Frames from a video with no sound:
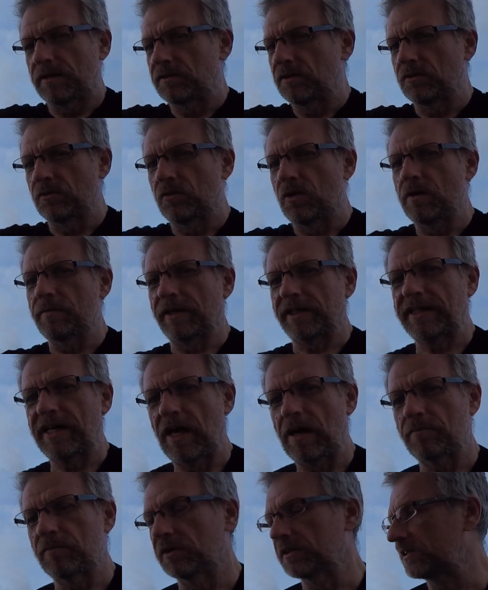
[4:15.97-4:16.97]
I don't know why my
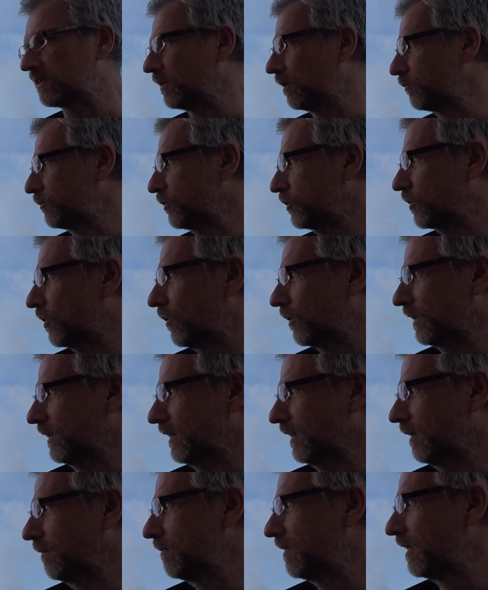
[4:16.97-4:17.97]
camera stopped
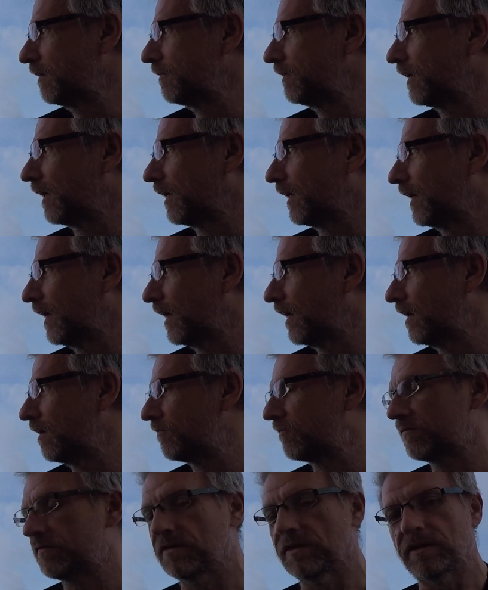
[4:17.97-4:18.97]
recording there. Maybe I
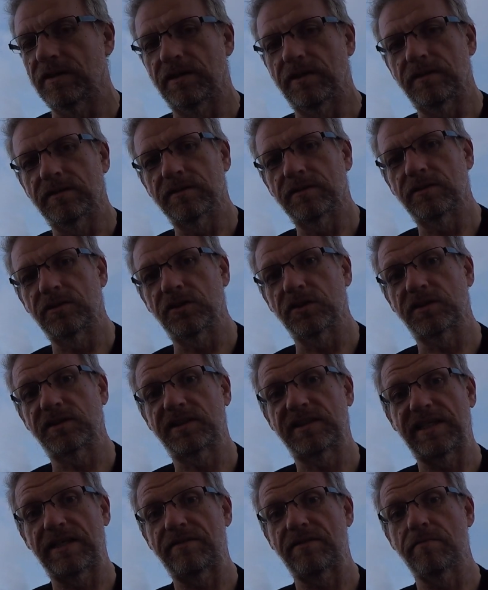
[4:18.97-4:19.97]
have just
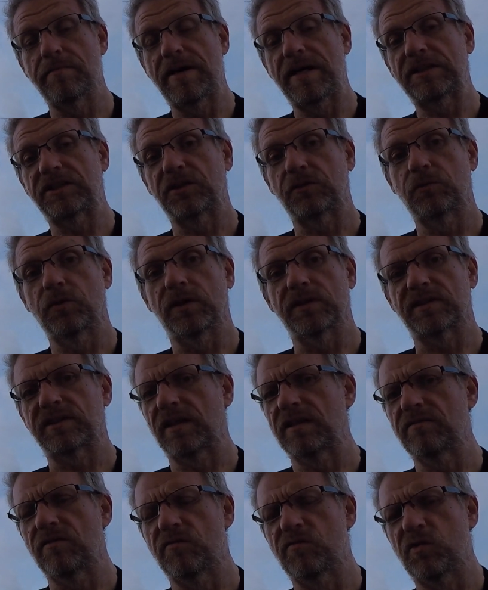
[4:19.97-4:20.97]
said the magic words,
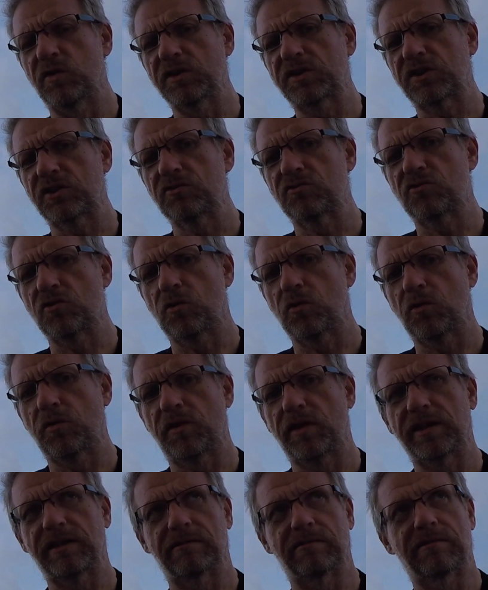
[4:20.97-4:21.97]
kind of a voice control
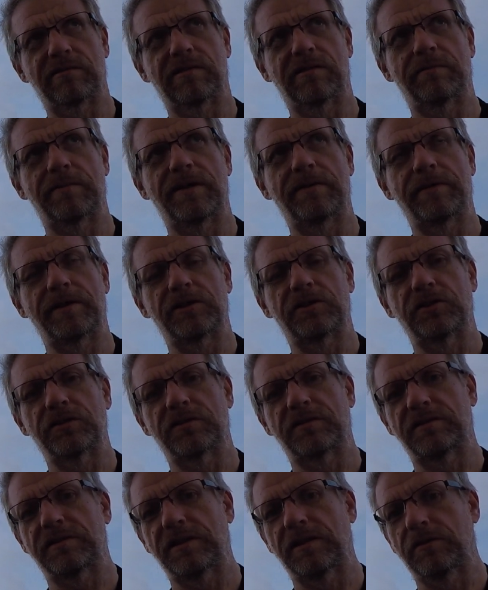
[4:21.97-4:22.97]
thing. Oh, maybe I
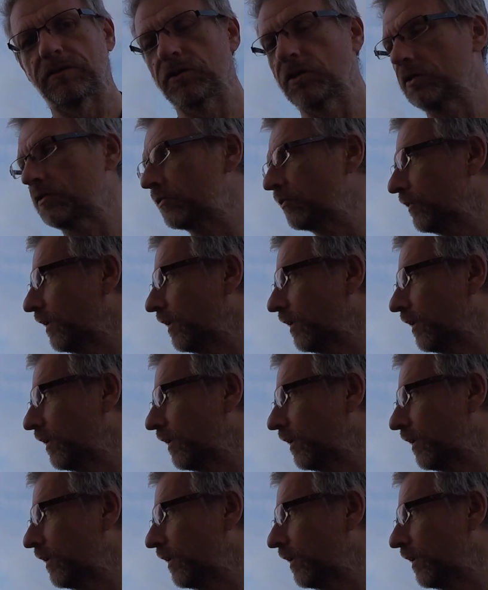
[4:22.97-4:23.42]
should, not